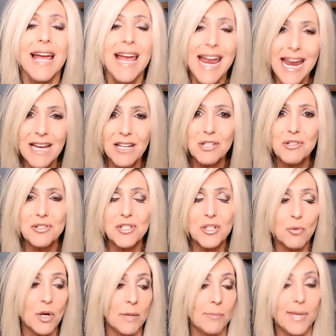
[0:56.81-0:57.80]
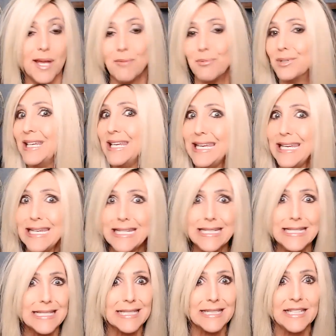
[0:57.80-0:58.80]
and you still want to be able to
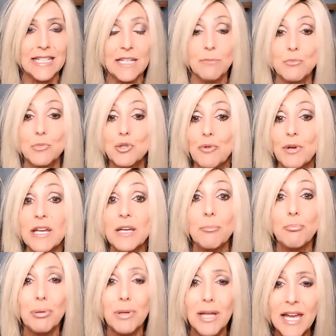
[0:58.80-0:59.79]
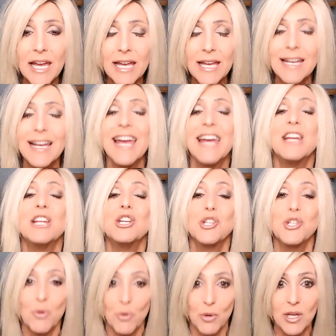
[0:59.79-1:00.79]
eat, sleep, drink, play, and
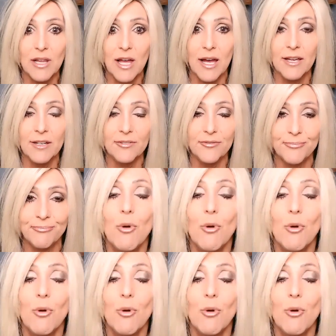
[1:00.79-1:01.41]
enjoy life,